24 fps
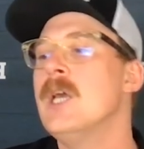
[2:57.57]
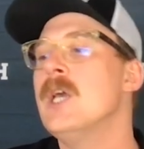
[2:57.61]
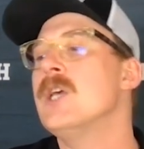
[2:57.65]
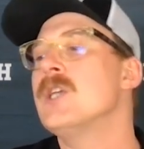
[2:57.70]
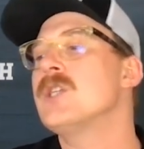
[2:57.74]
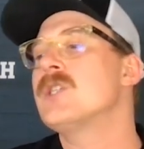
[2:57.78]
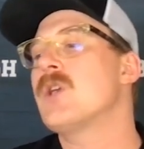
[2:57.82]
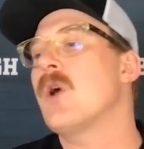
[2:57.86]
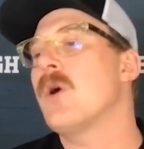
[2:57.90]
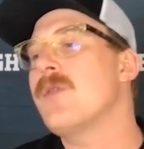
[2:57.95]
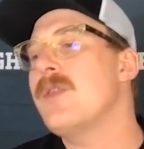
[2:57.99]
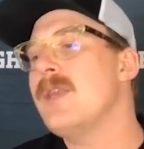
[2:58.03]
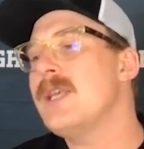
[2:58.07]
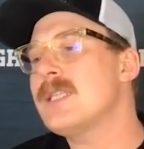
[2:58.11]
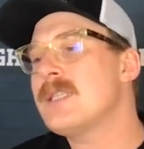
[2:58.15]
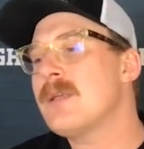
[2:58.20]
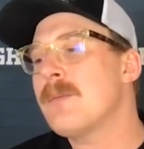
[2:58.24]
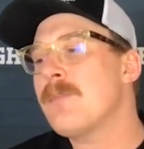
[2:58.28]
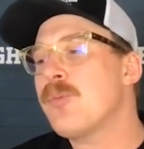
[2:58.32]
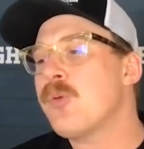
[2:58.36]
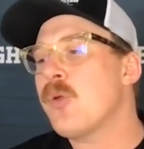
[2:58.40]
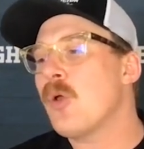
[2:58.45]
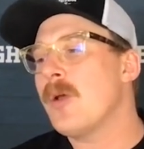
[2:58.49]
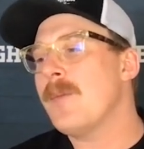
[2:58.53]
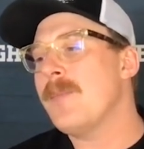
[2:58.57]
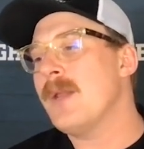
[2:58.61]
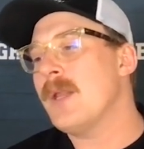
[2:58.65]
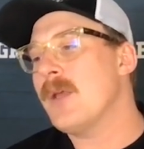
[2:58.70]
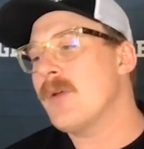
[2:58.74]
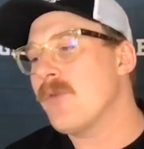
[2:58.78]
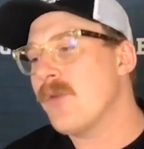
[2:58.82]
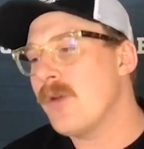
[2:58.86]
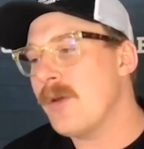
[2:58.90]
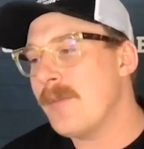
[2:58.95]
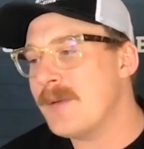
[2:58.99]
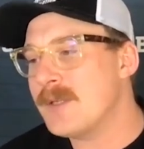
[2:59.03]
So these employment
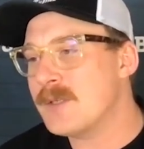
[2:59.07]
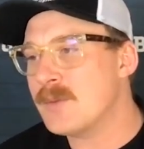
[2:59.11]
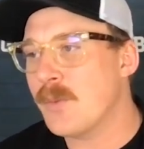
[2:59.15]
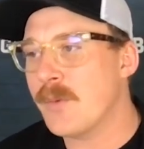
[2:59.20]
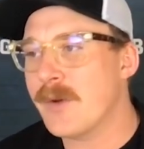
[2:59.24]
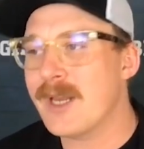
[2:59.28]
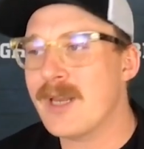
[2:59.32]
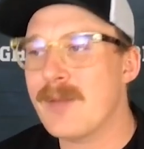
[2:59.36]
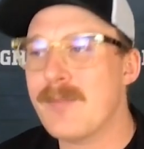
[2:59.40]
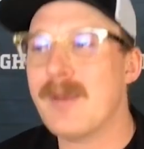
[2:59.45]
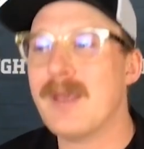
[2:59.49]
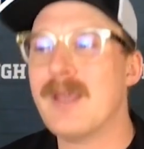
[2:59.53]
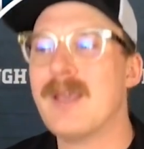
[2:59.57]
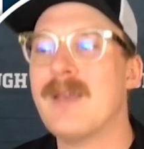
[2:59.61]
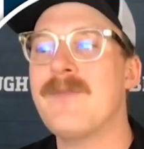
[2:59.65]
agreements we're going to make